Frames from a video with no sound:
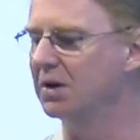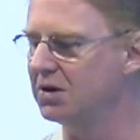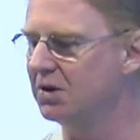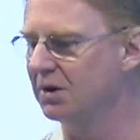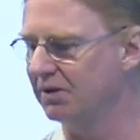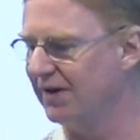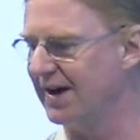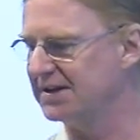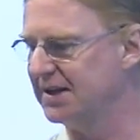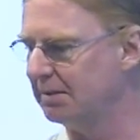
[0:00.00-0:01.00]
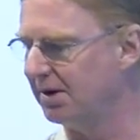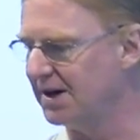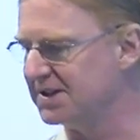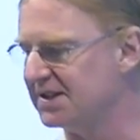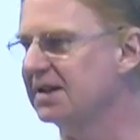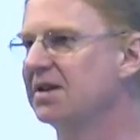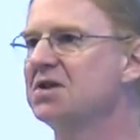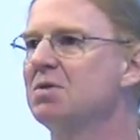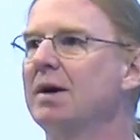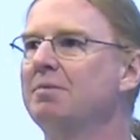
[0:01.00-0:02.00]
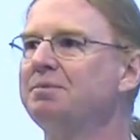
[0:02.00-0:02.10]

do your fast data processing this way.